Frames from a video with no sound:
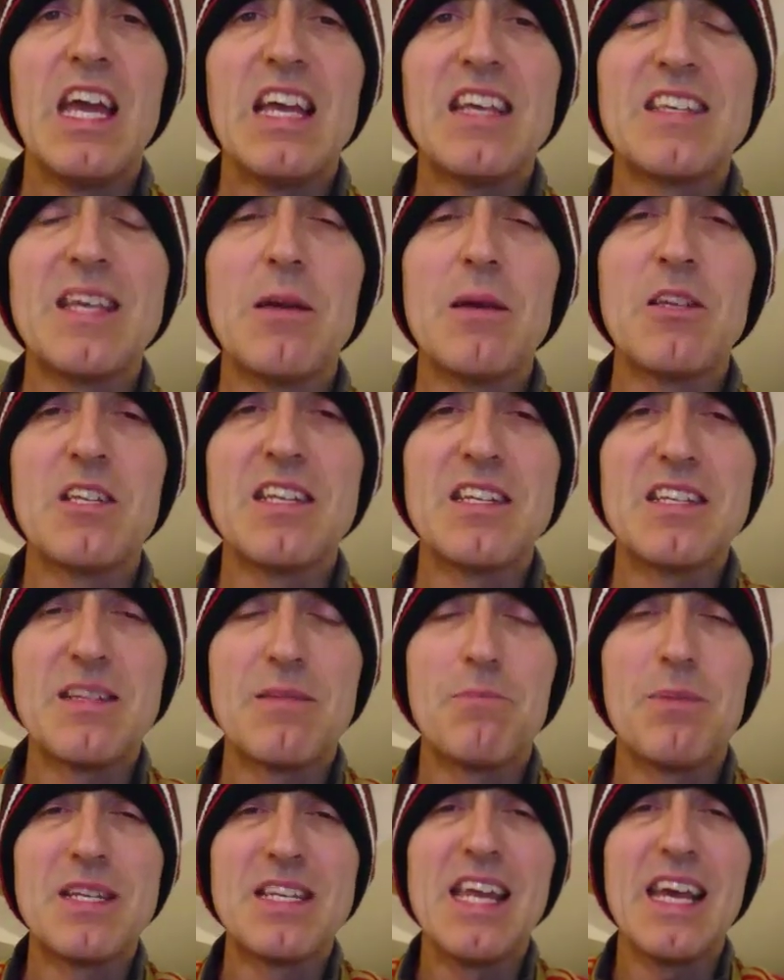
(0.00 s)
seems to
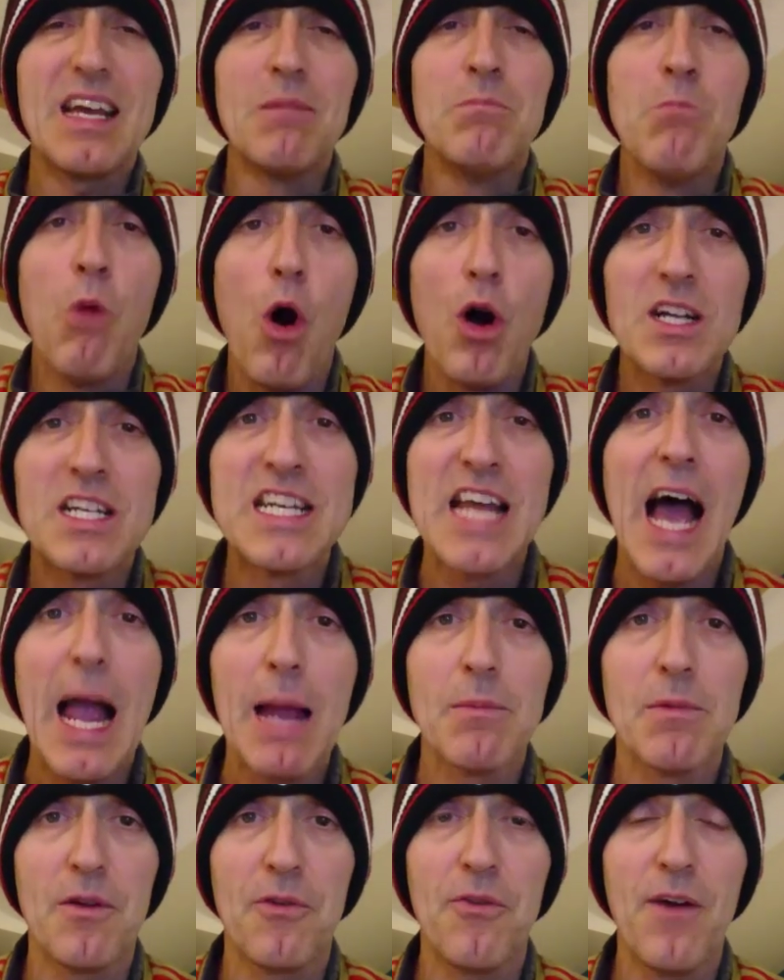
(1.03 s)
be taking more
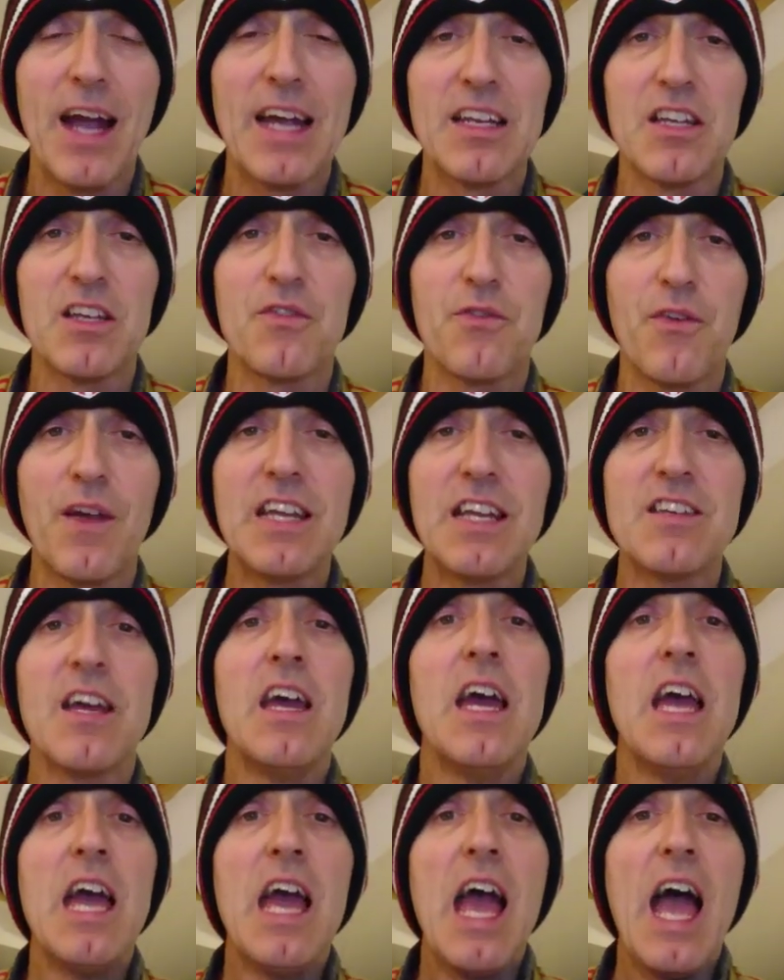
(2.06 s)
time to find his feet,
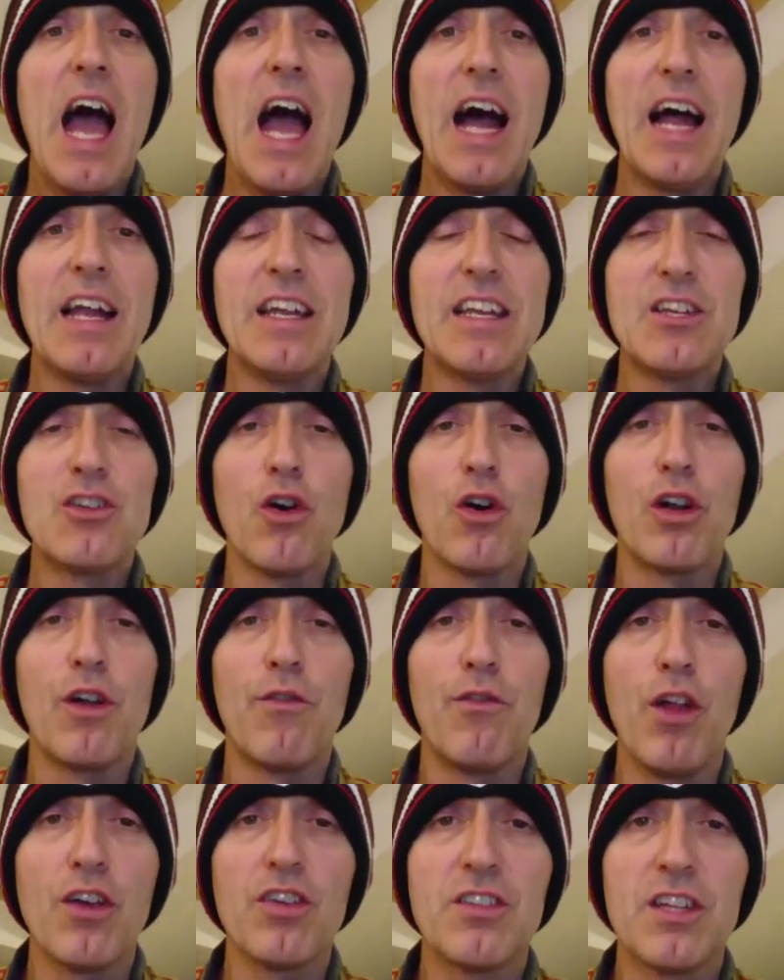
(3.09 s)
and he sort
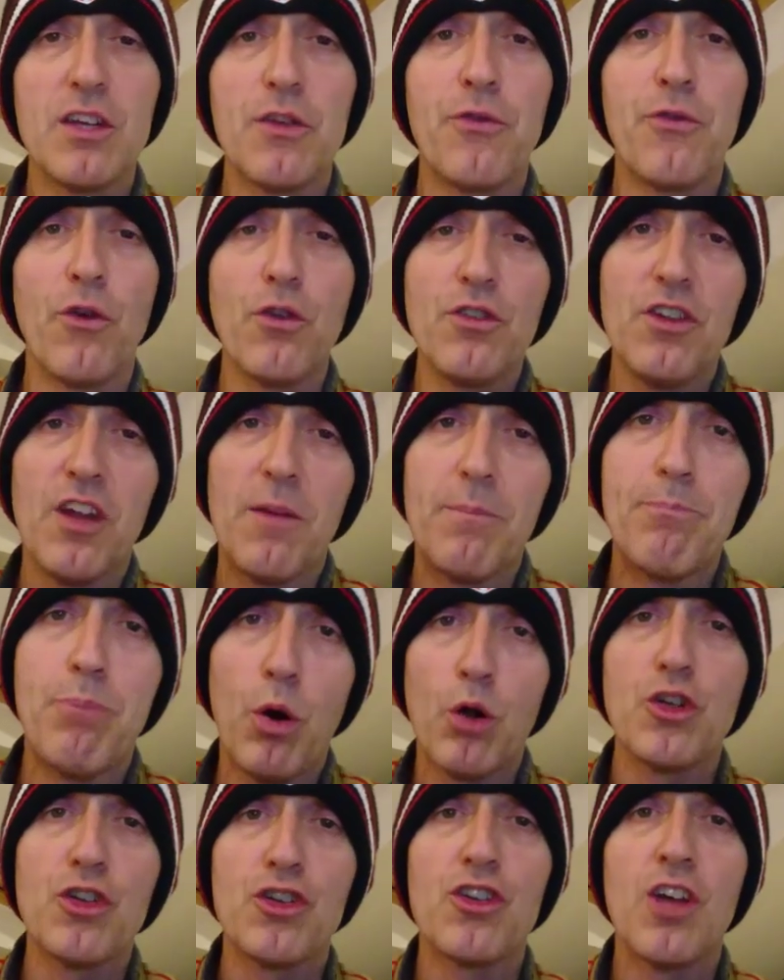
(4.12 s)
of lost his footing and
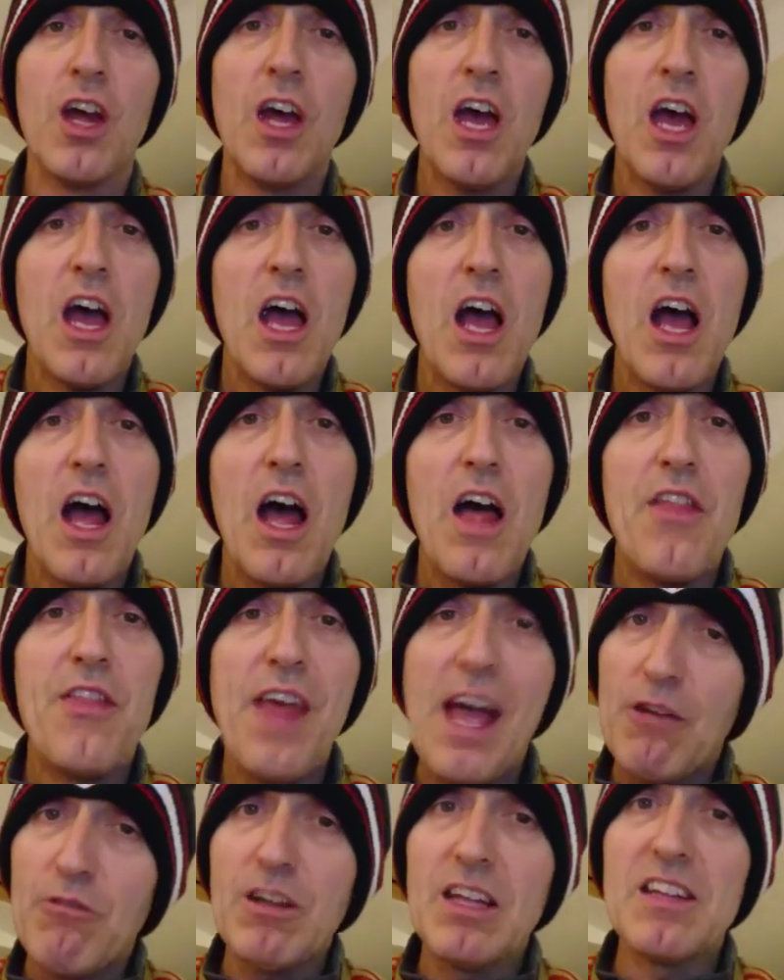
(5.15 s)
pushed
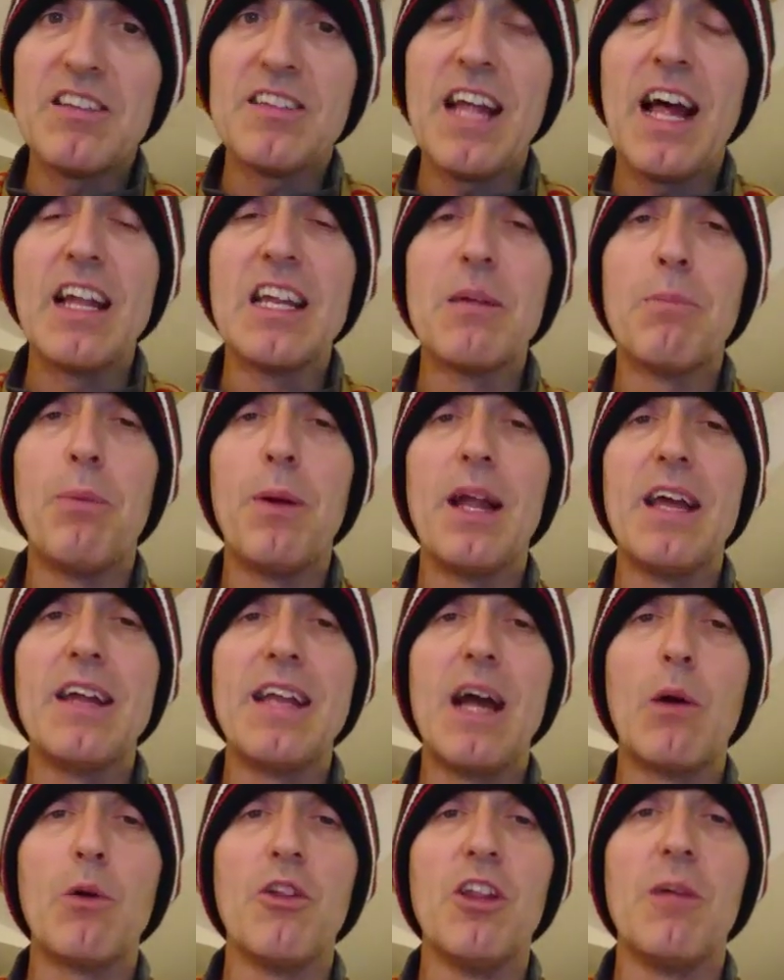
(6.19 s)
the Accrington Stanley player
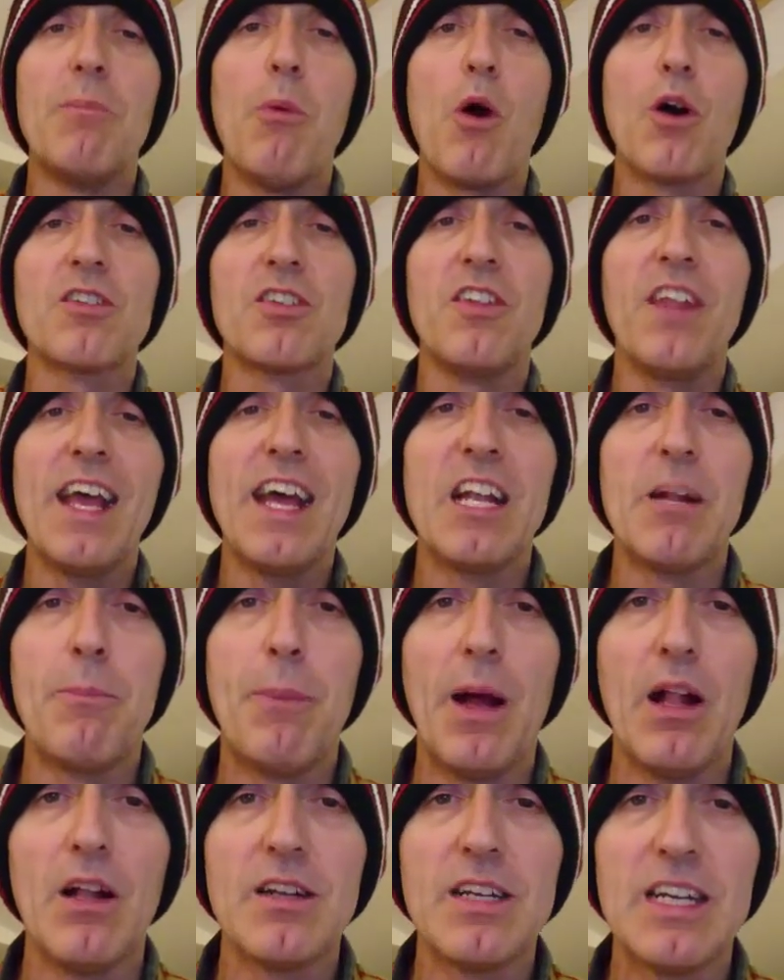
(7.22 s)
down in the box, and they had a
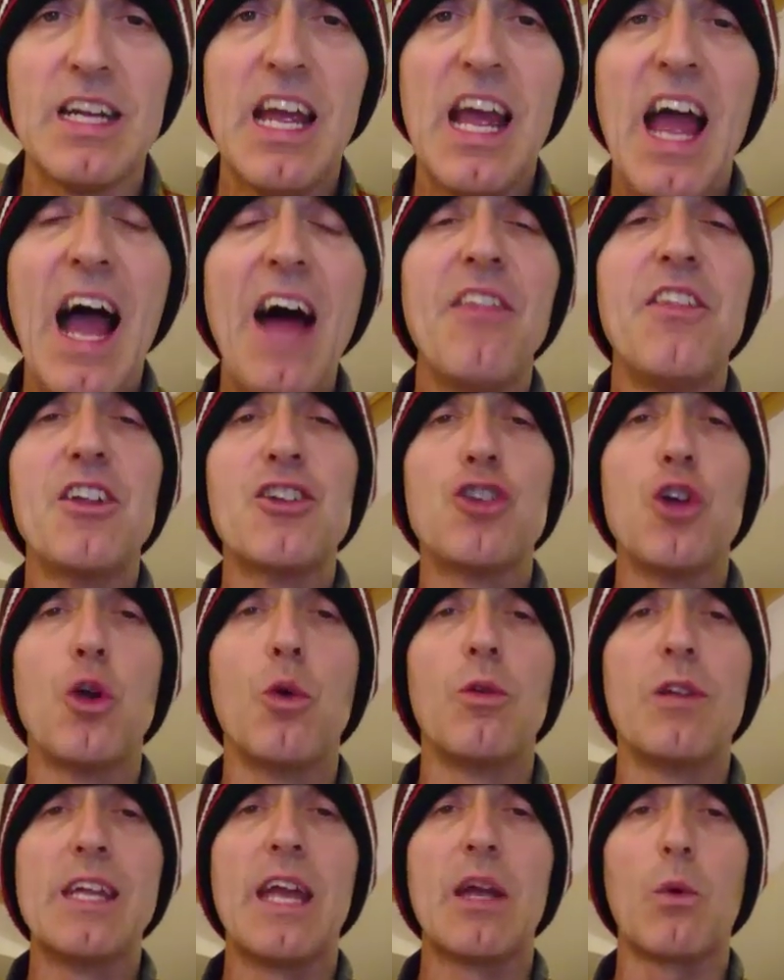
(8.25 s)
penalty, and the
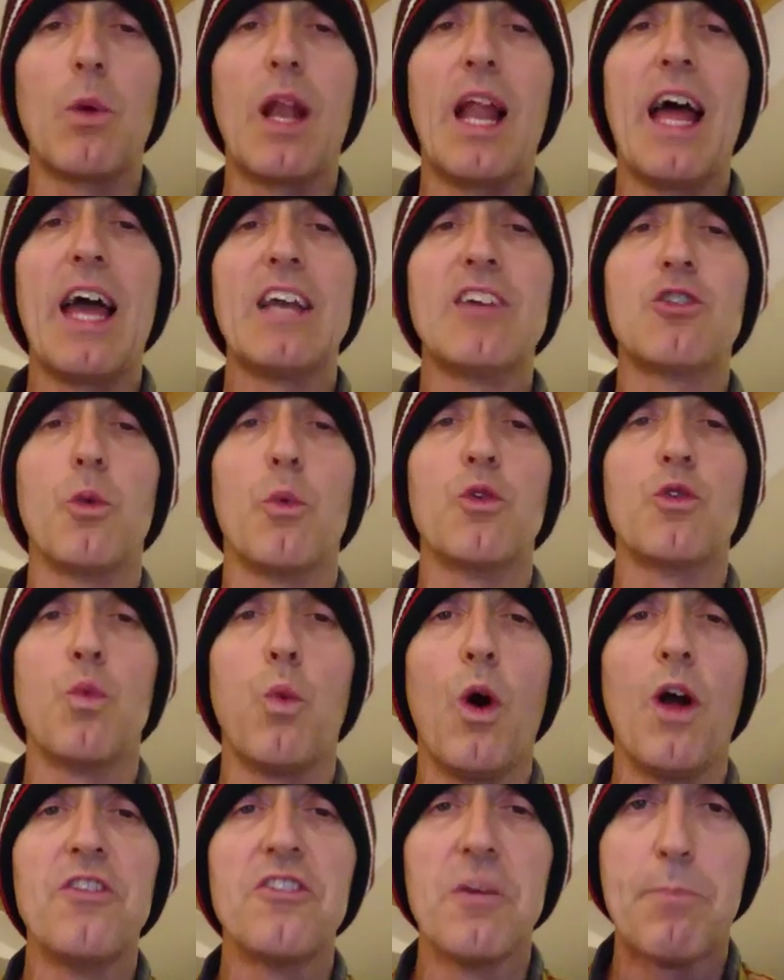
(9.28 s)
duly equalised. So it was
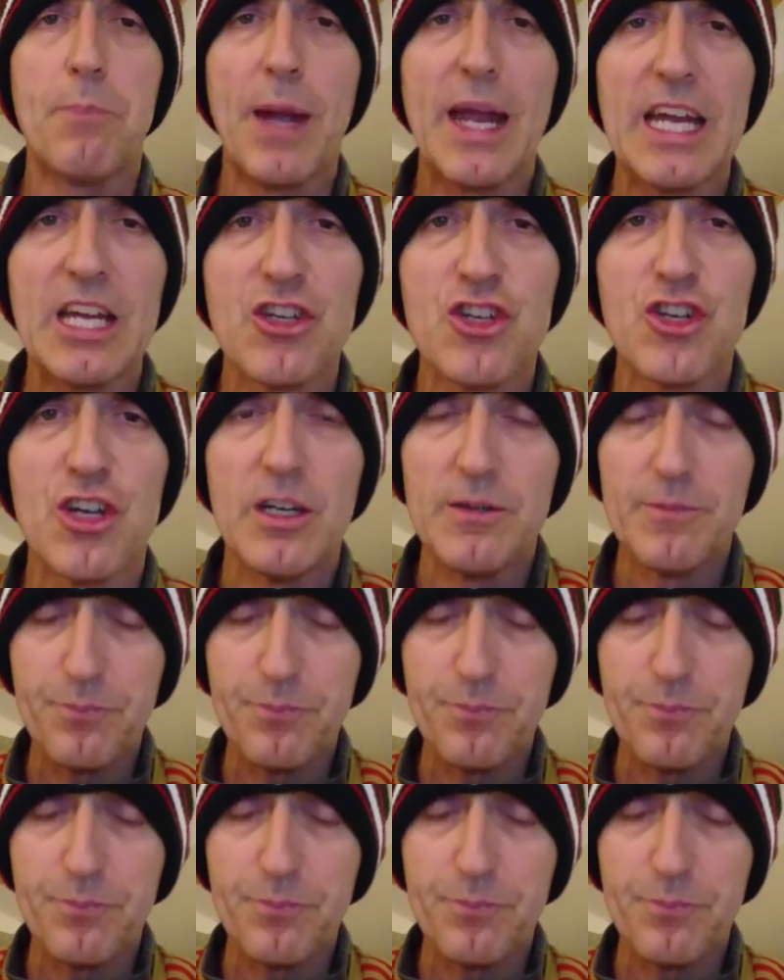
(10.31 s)
1-1.